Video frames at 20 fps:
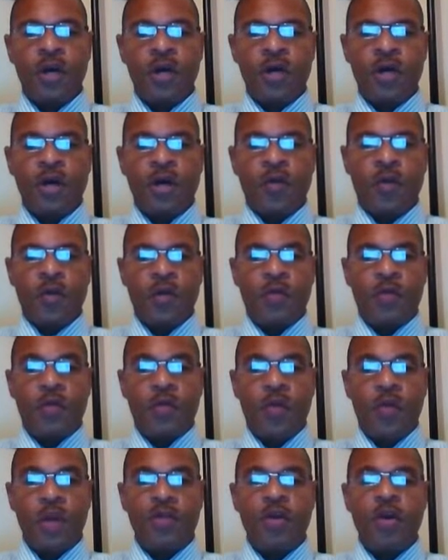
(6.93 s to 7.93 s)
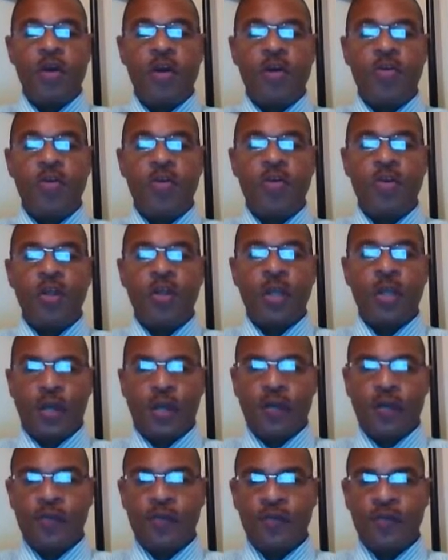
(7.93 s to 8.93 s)
and I'm going to write the article
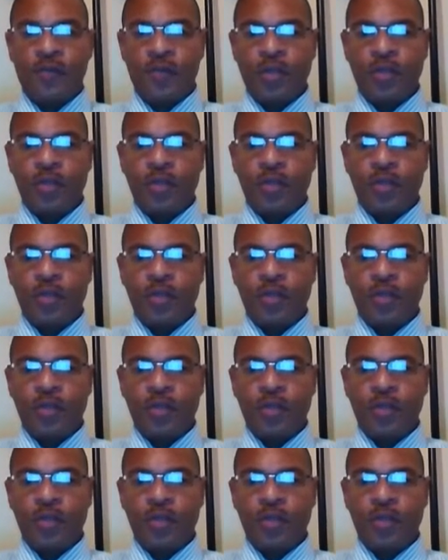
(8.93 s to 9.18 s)
later.